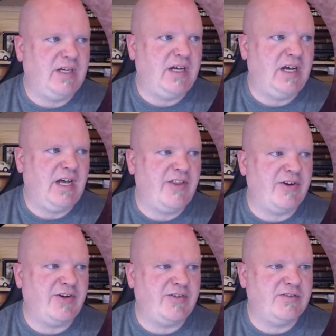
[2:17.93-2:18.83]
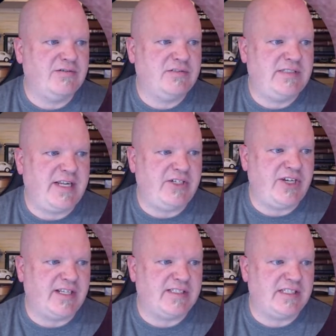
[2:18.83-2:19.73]
other
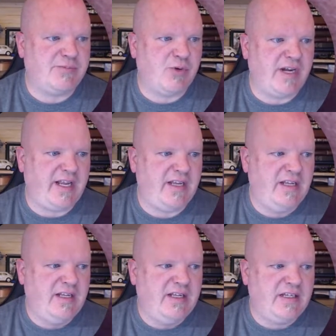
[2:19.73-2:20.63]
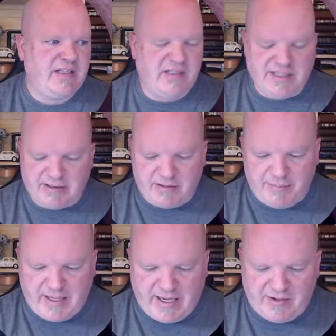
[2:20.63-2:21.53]
teachings, he's pretty clear
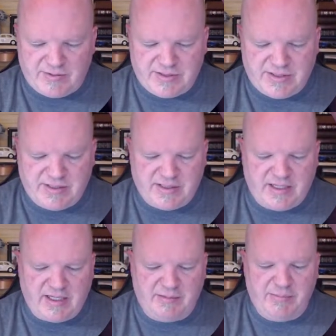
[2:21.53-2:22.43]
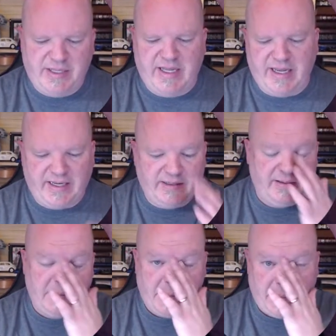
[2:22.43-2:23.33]
about being
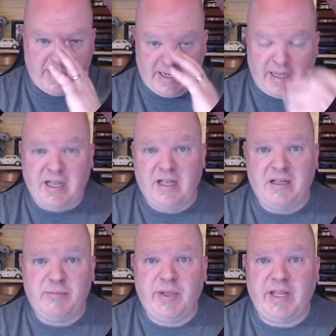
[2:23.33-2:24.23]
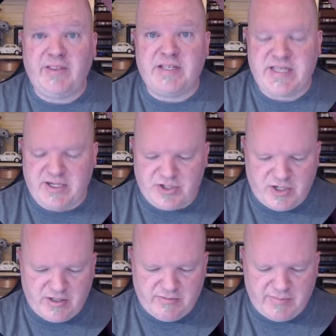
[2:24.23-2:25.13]
the
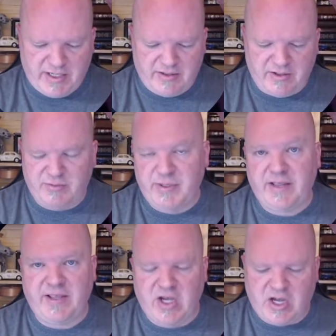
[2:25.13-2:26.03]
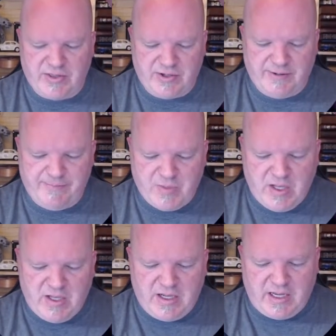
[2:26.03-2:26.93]
teacher, being the author.
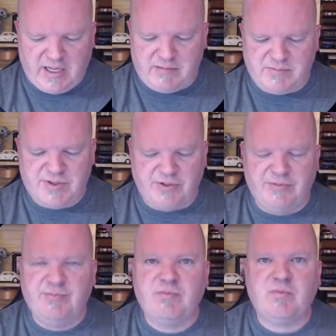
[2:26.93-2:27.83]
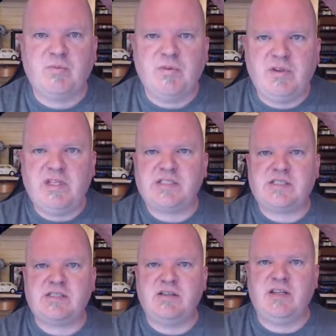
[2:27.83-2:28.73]
So
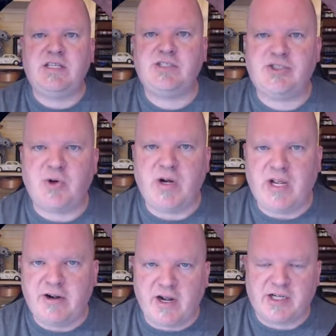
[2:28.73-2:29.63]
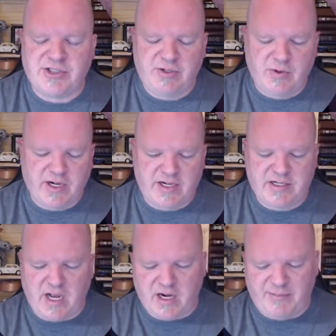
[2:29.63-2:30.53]
this short introduction, we're going to
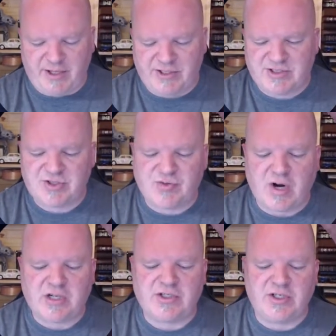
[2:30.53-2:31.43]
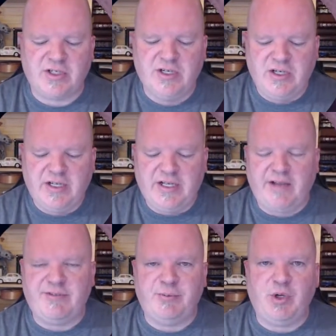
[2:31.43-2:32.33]
talk about the structure
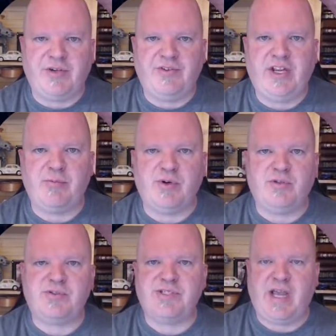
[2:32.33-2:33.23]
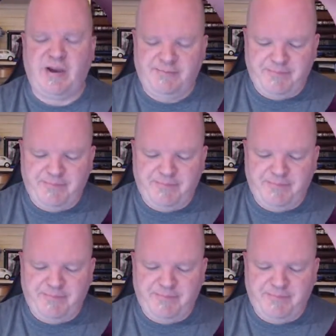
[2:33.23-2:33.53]
of the book of Hebrews. Now,